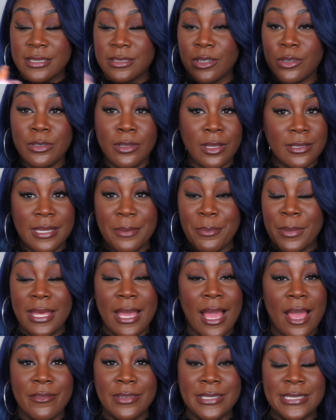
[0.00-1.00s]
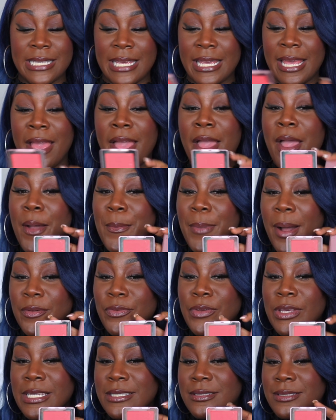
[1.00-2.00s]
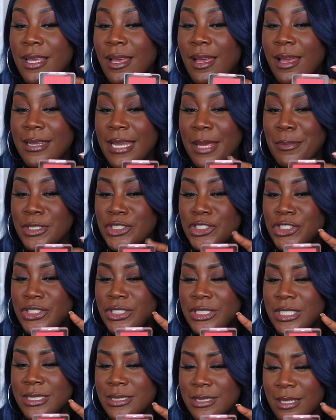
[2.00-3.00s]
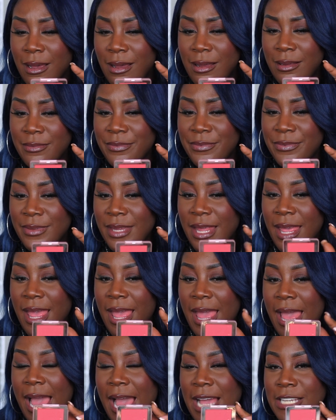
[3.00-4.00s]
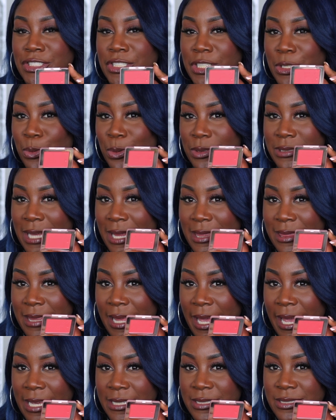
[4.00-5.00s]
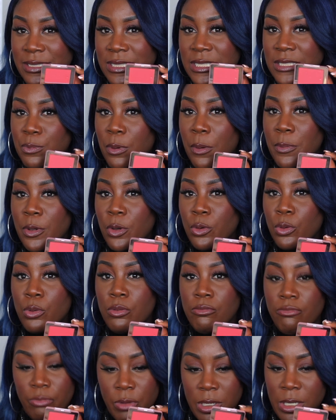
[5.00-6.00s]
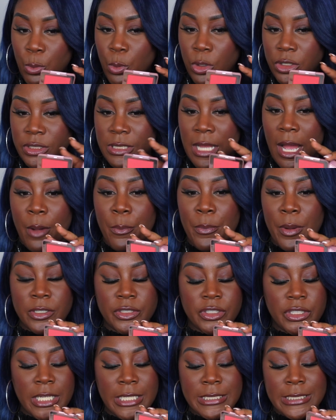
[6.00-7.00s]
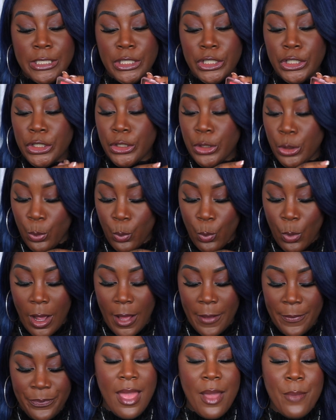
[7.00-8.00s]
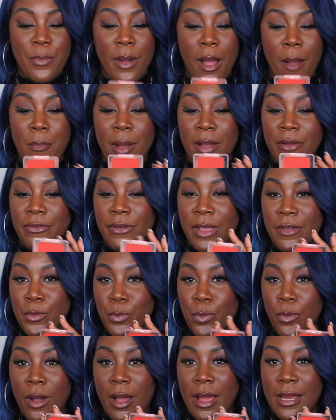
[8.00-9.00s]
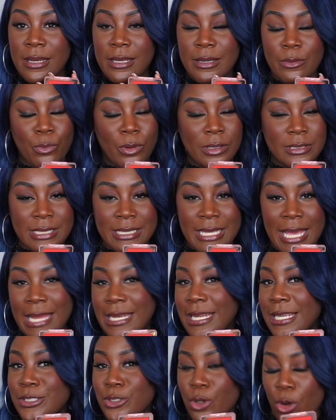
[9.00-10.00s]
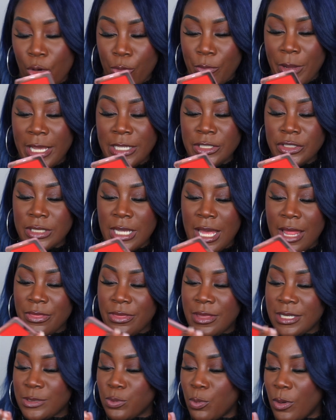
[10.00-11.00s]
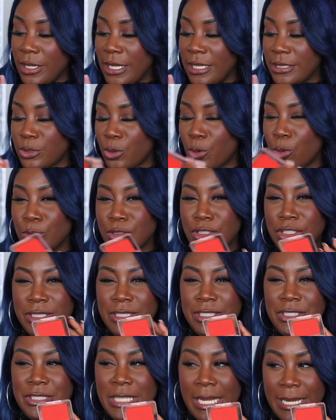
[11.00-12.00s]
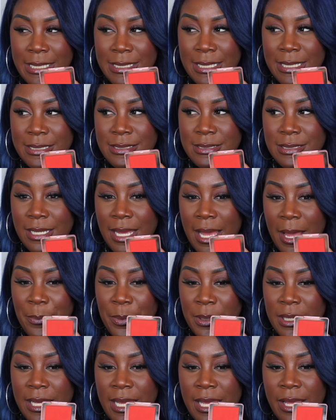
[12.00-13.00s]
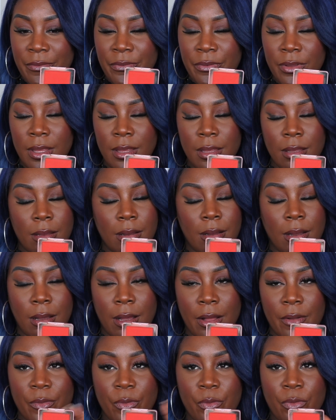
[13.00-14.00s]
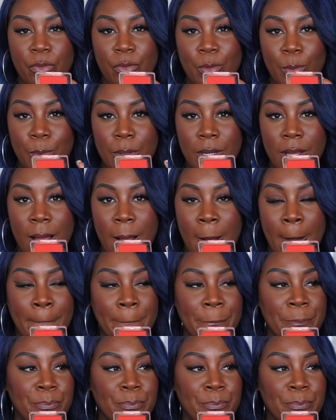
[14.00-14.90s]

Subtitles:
so dotty me can't even see, but I think her name is Jitta. And she looks like this. It's probably looking really washed out, but she is a cute one. But my favorite one, once again, is orange, and this one is called Jaded, I believe. Oh, formula